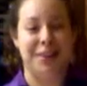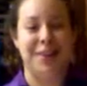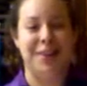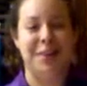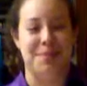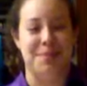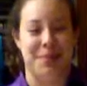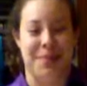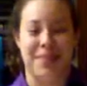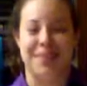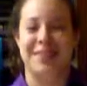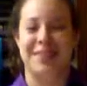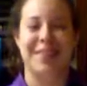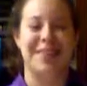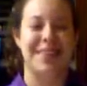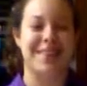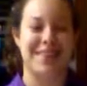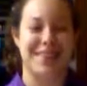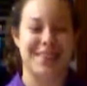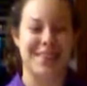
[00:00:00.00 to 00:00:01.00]
a
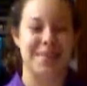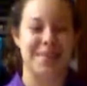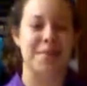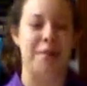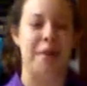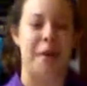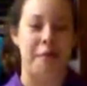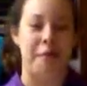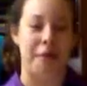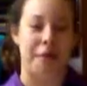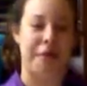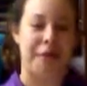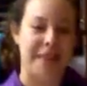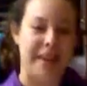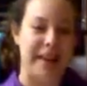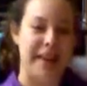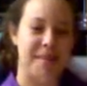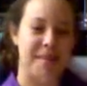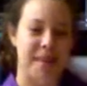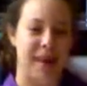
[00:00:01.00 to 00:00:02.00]
person consumes
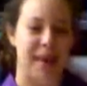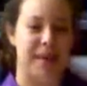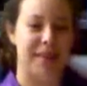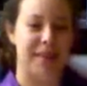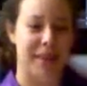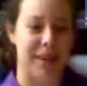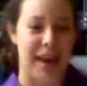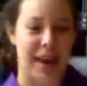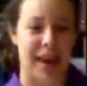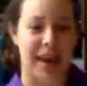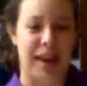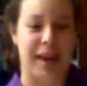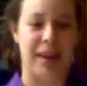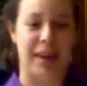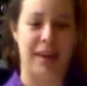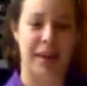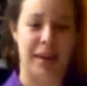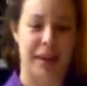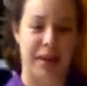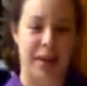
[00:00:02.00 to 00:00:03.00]
15 pounds of cake a
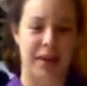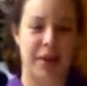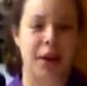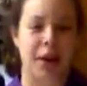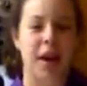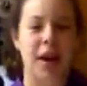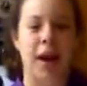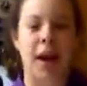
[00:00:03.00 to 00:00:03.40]
year,